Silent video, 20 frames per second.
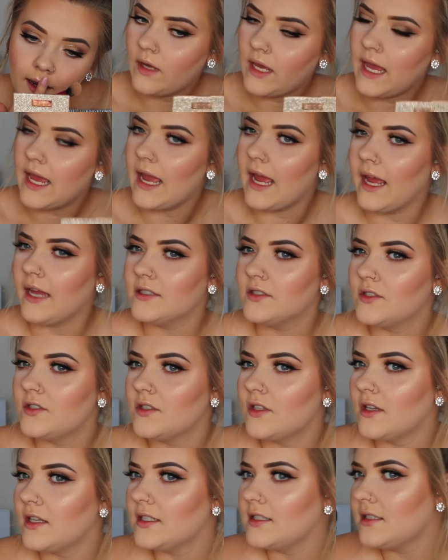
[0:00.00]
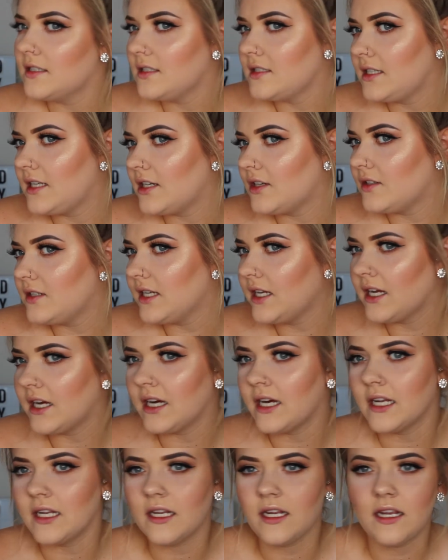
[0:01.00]
Okay, so this is Gilded
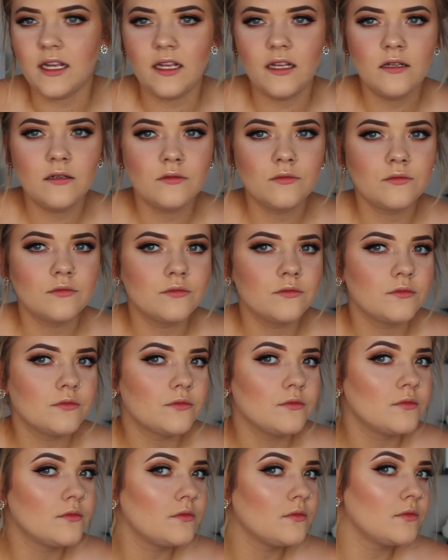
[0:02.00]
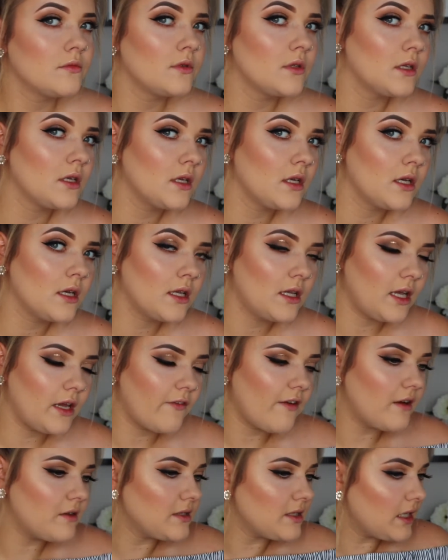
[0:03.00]
Honey. If
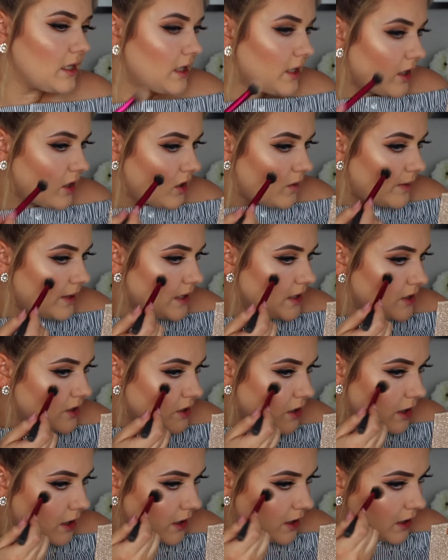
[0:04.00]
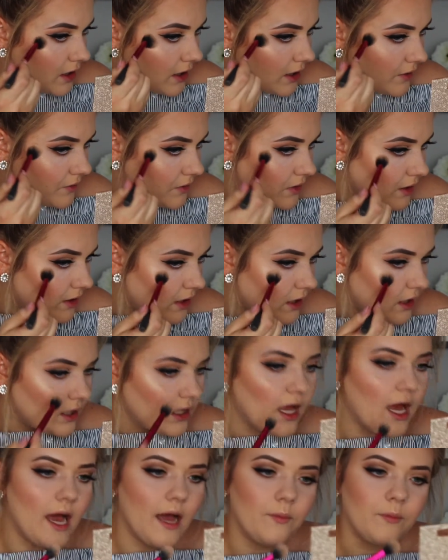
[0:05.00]
I was a little bit darker, it would look a
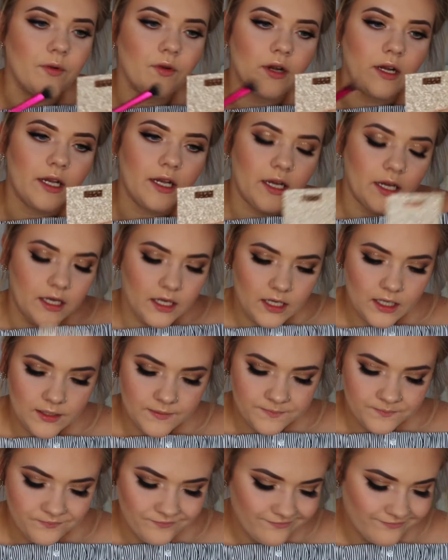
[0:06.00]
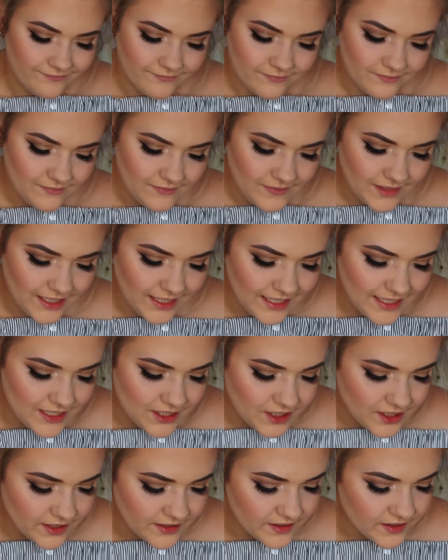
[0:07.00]
lot prettier. I
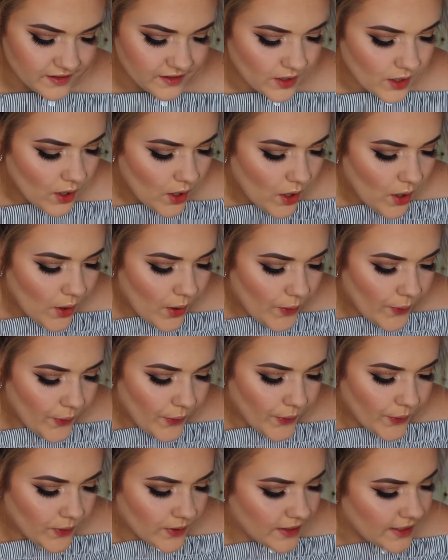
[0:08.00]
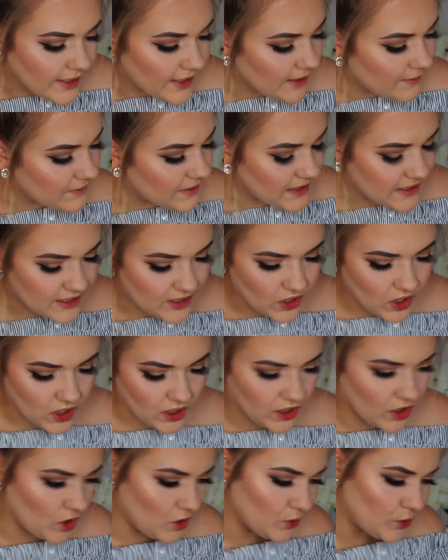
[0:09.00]
just think I'm still a
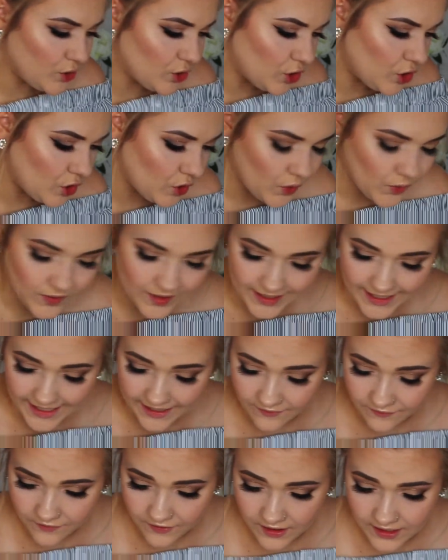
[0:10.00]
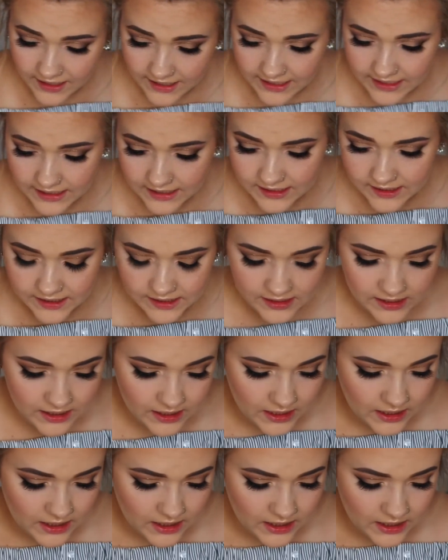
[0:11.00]
little too light for this.